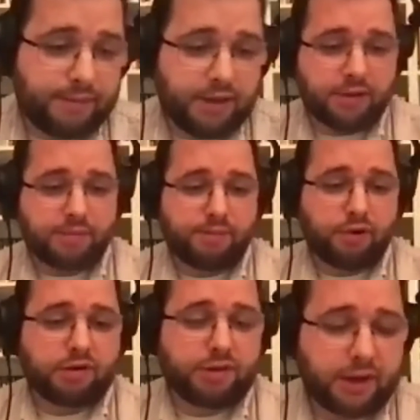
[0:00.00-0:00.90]
you know
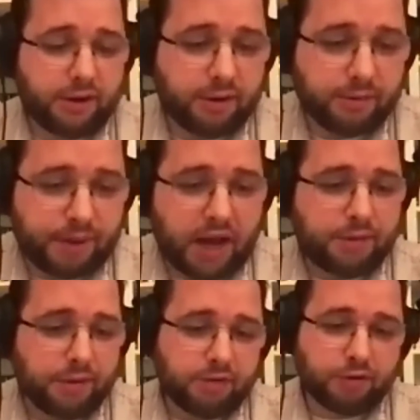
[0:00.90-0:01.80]
books that are
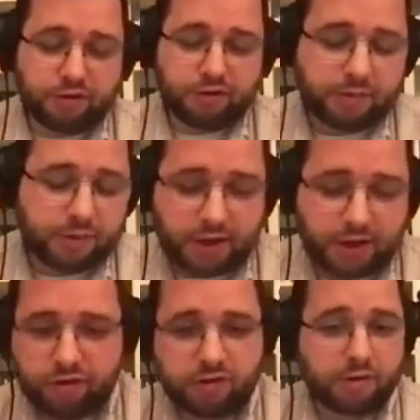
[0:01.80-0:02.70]
popularized versions of
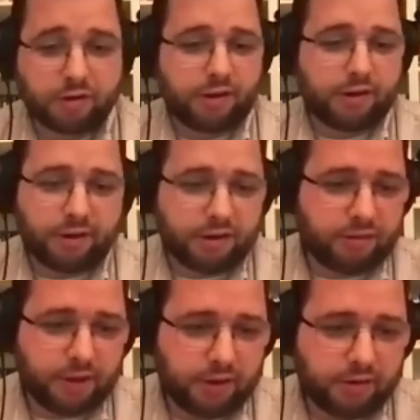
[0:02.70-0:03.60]
dispensationalism are selling tens
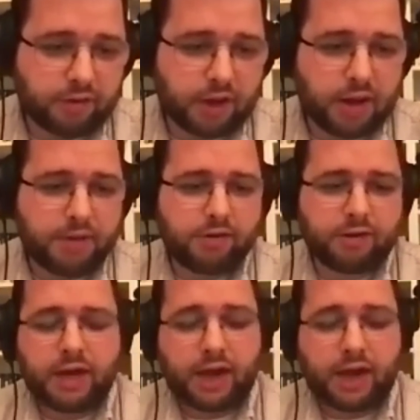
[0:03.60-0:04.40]
of millions of copies.